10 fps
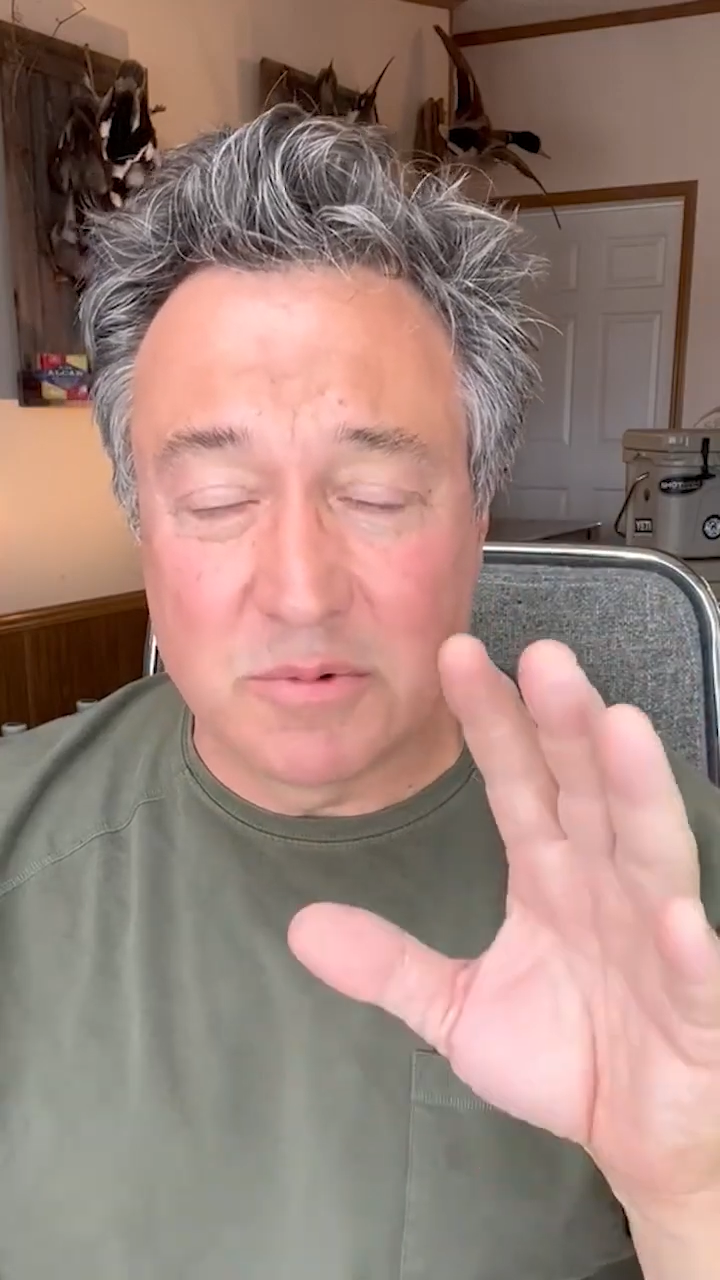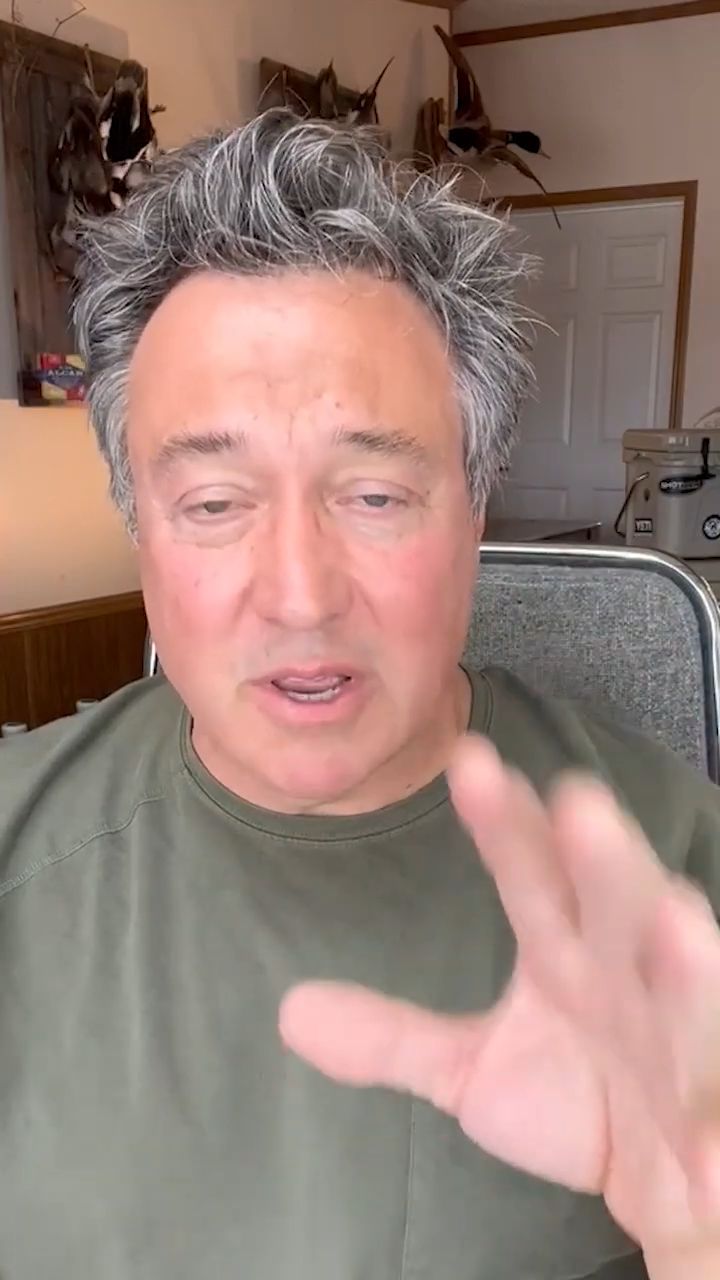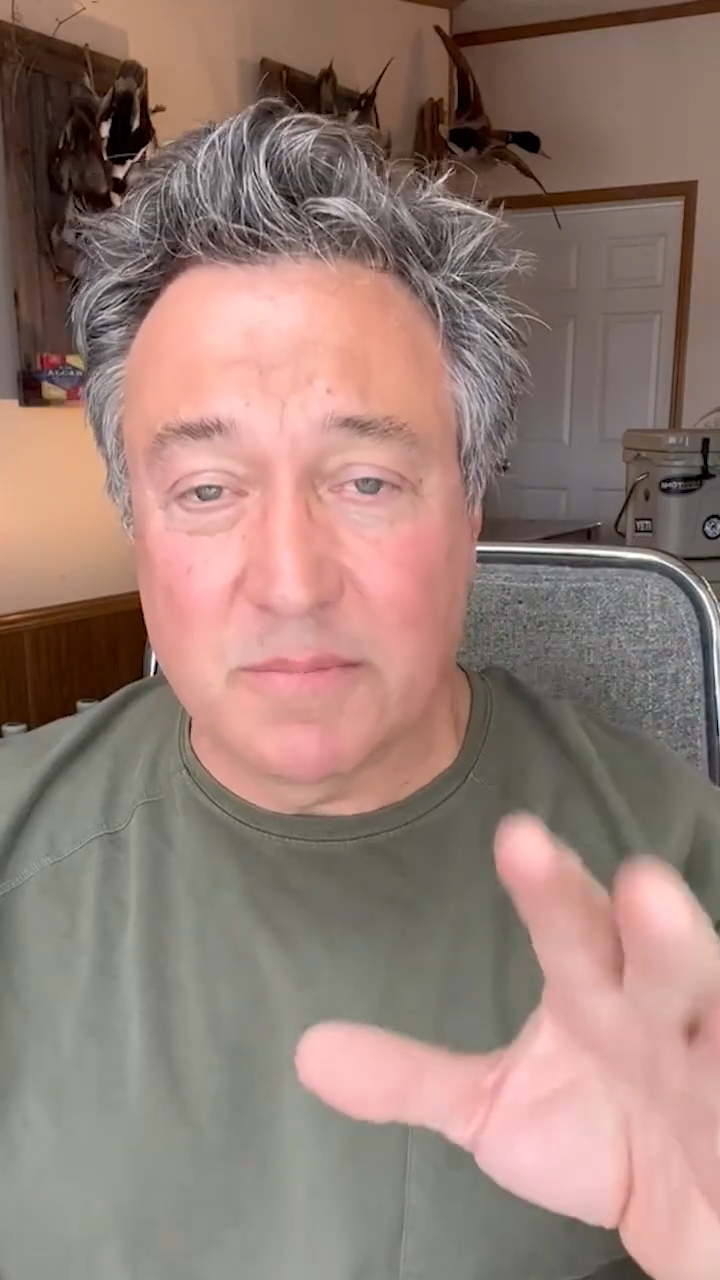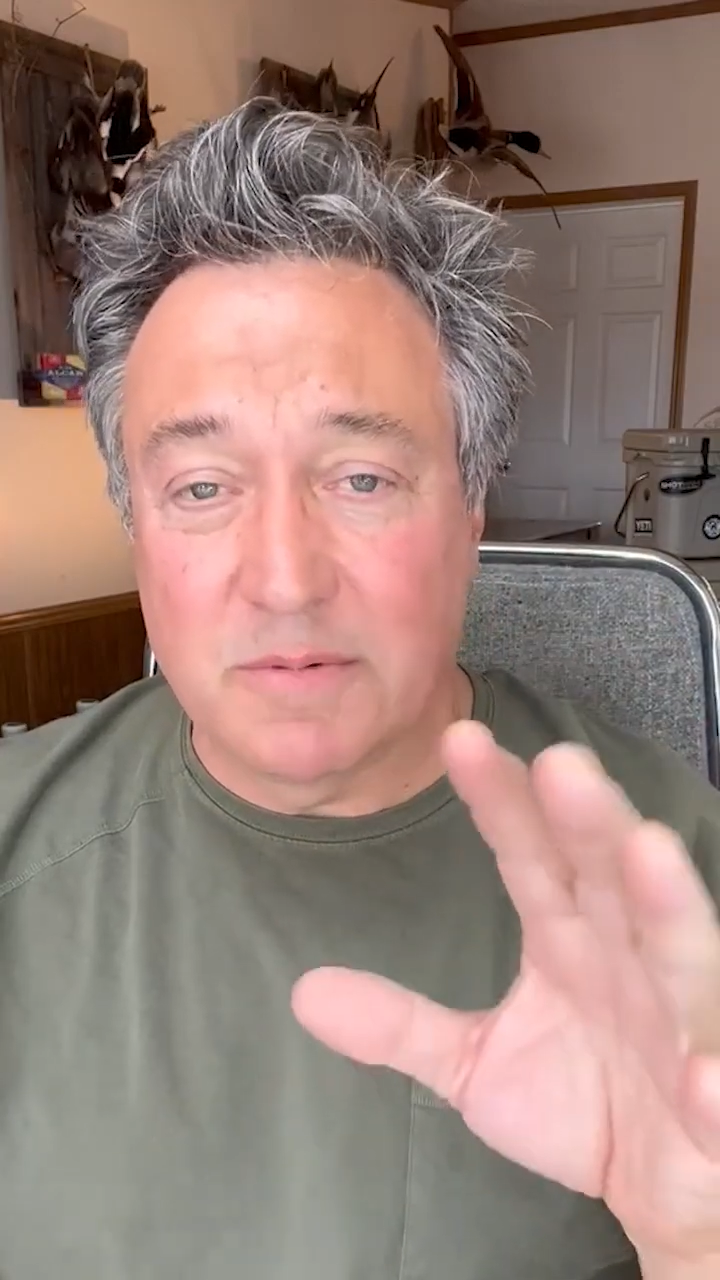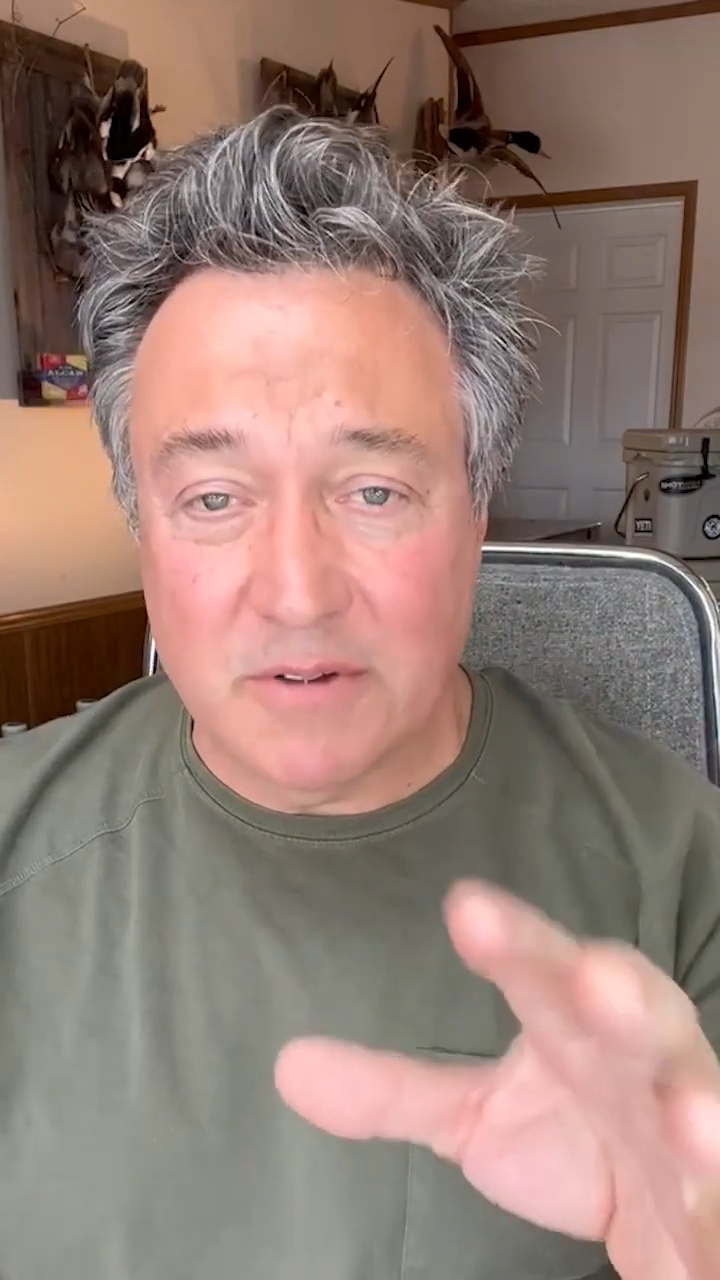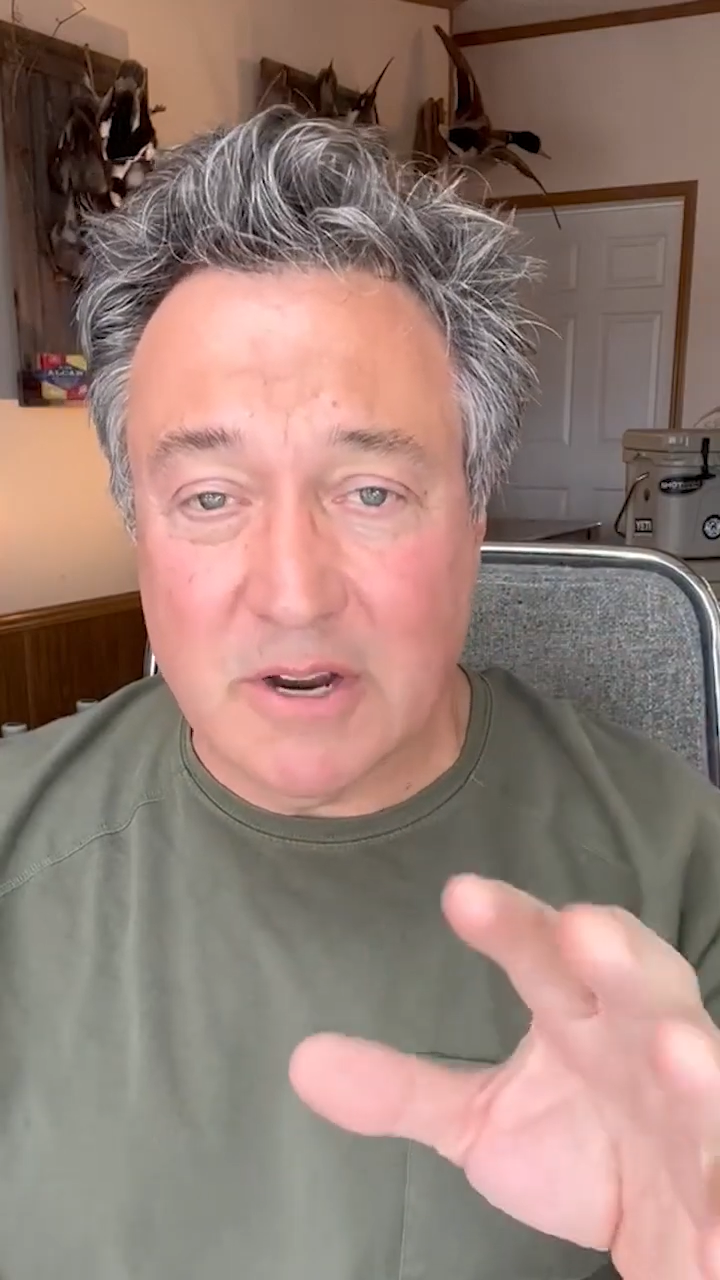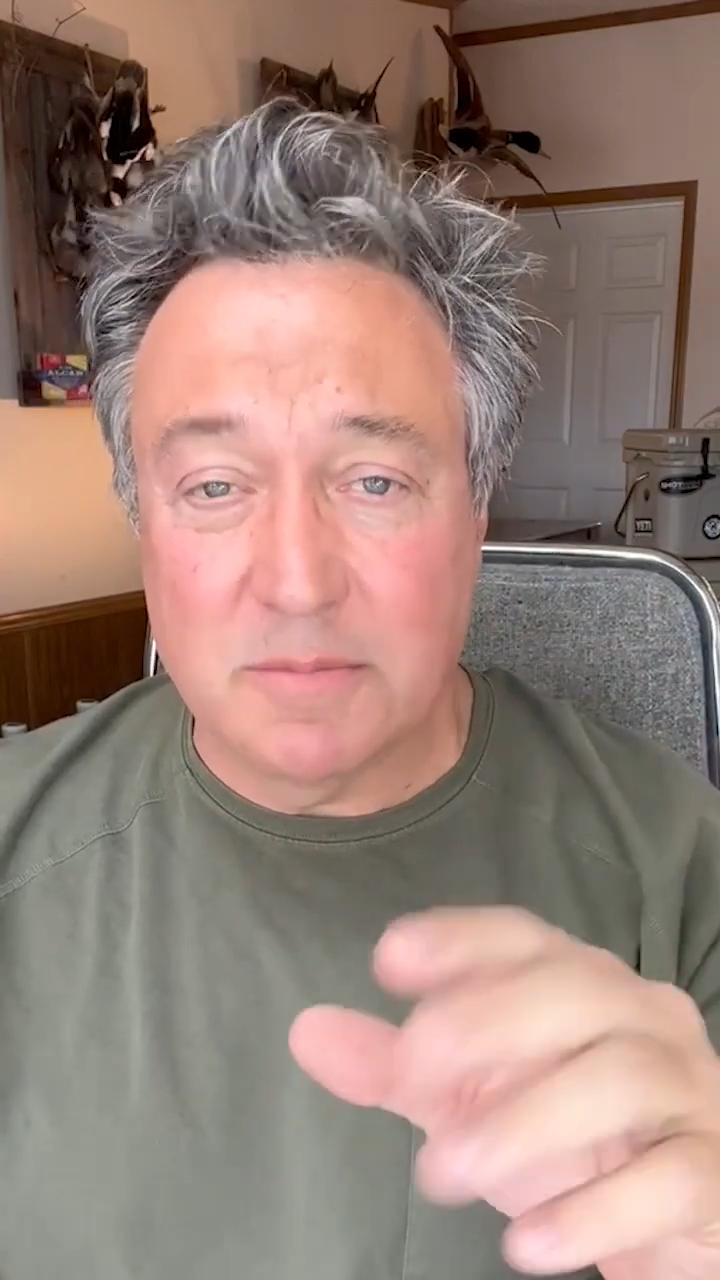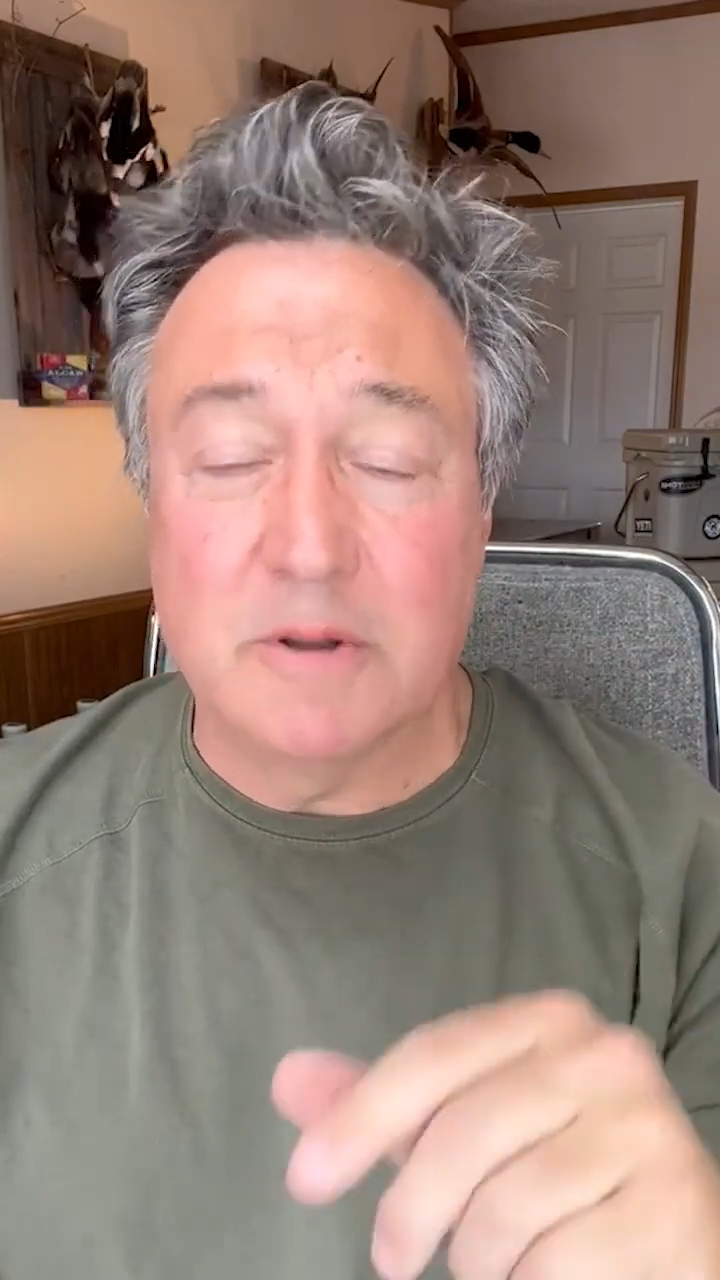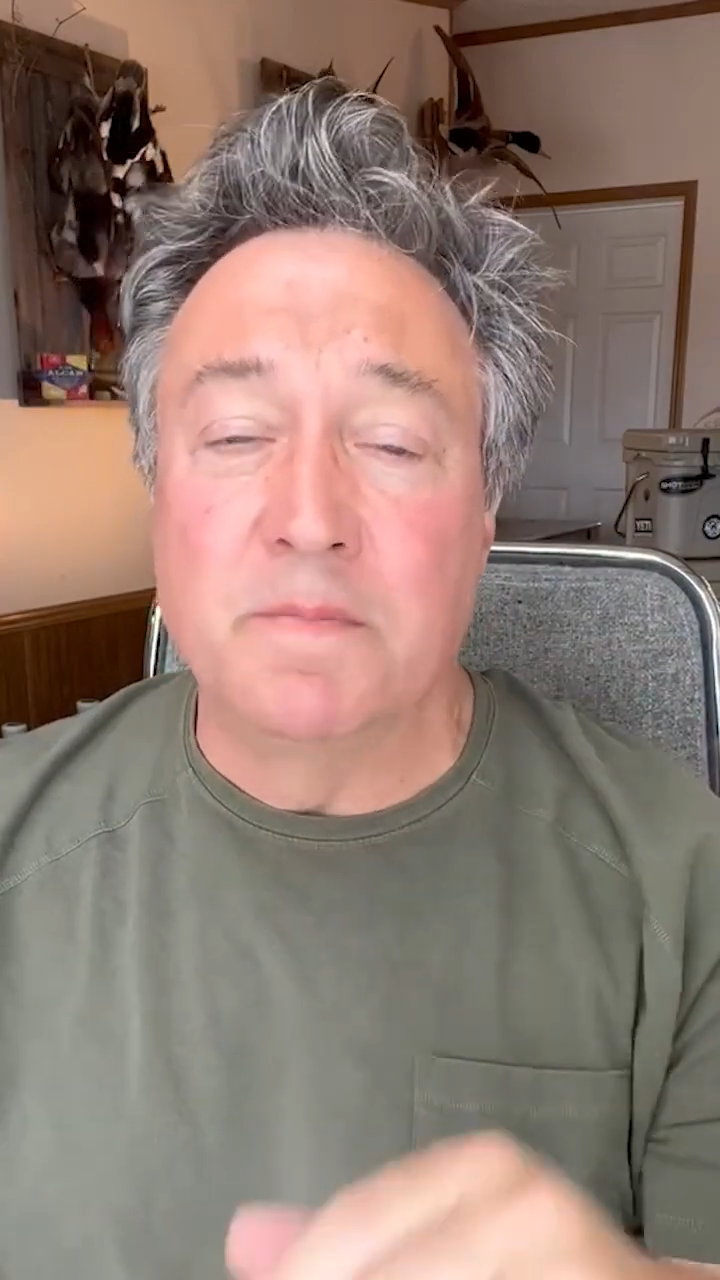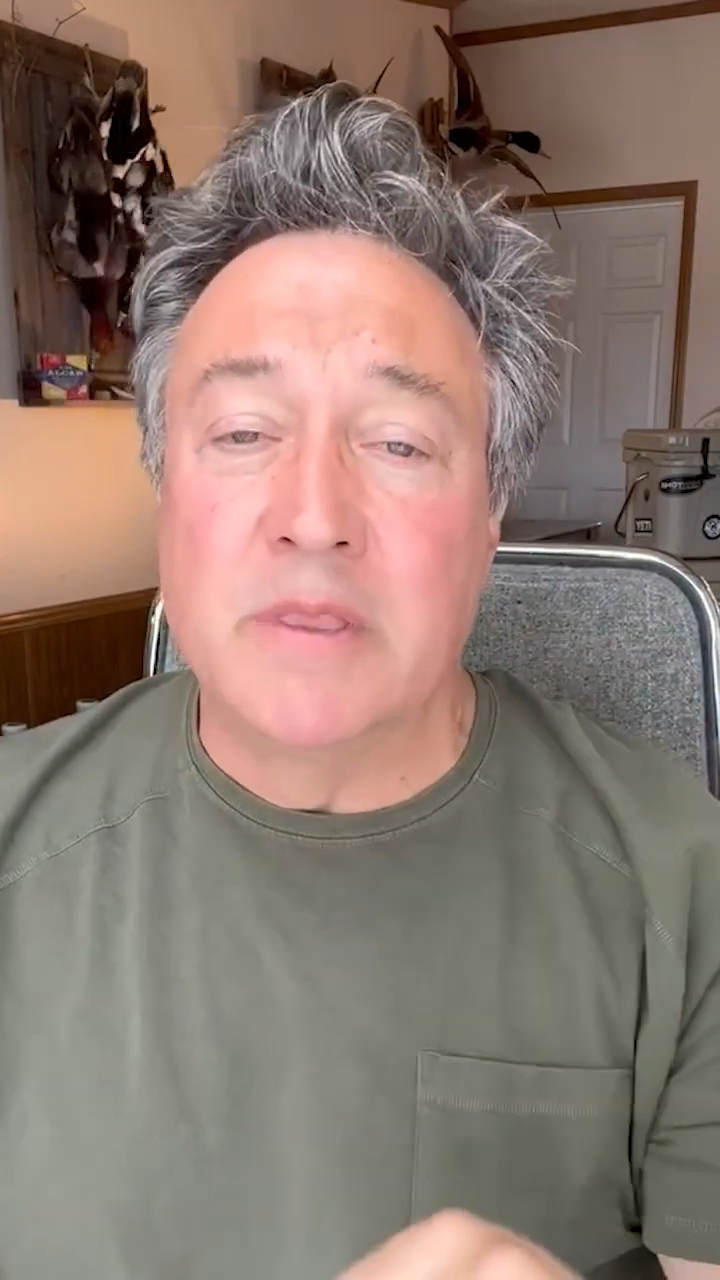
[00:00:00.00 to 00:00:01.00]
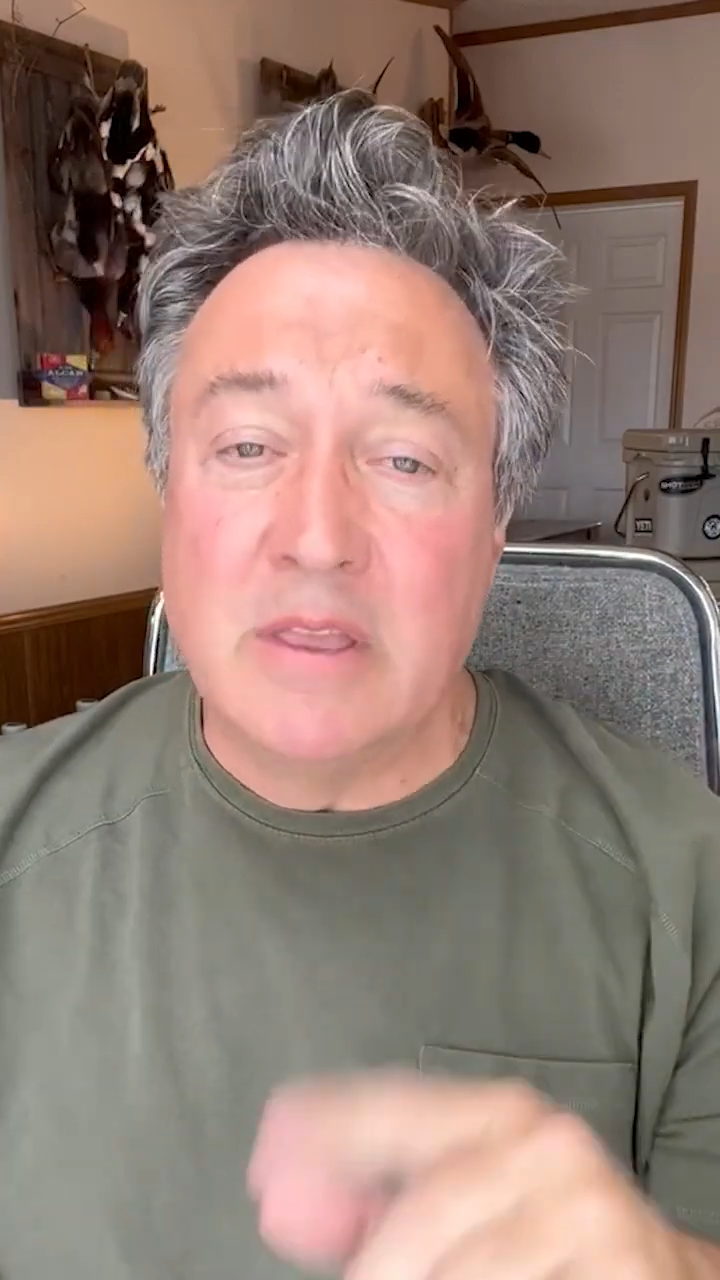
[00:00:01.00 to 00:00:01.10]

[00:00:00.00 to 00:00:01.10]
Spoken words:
type environment.